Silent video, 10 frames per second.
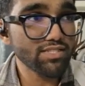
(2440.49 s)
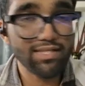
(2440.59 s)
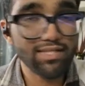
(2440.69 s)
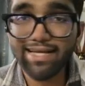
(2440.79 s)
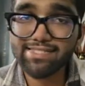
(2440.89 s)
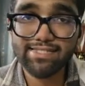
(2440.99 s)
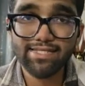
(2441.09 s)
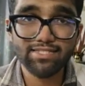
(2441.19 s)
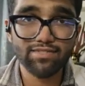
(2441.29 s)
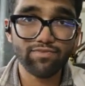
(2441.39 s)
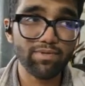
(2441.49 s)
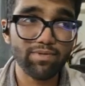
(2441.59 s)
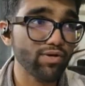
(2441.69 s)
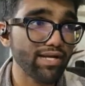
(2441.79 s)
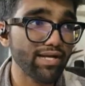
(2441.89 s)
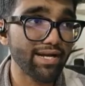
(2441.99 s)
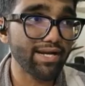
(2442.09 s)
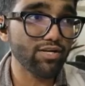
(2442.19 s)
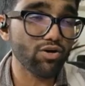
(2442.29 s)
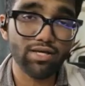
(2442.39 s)
In the next discussion, we'll be going ahead
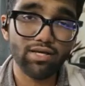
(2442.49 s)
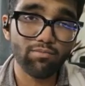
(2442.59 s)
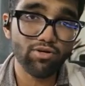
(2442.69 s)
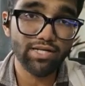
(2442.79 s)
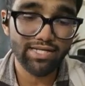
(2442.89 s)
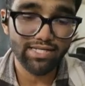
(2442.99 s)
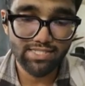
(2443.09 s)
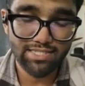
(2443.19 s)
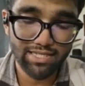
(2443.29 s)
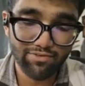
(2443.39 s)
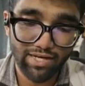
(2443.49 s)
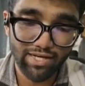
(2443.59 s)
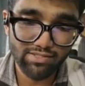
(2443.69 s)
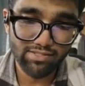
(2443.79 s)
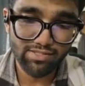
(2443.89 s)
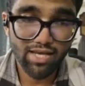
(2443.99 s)
and talking about interstitial nephritis